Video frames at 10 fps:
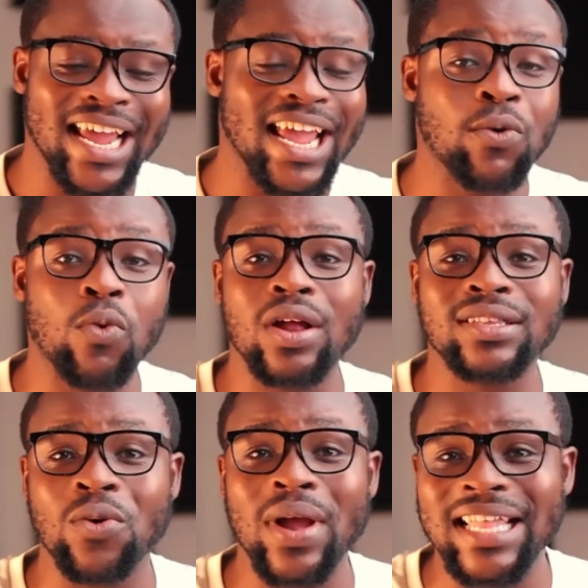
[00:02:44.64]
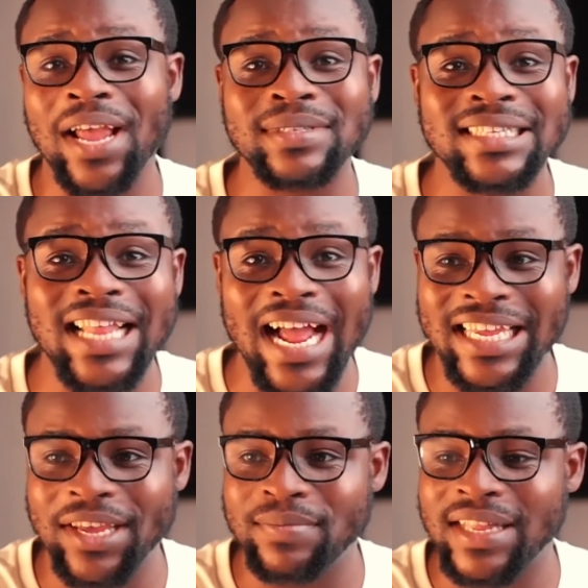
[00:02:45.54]
there were times in
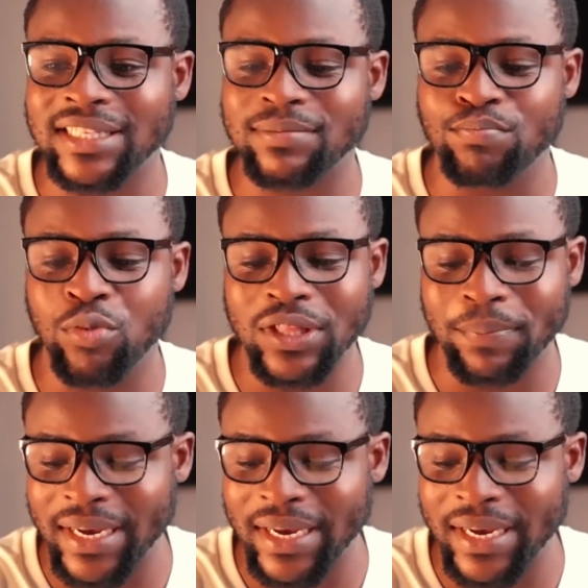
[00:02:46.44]
that game that both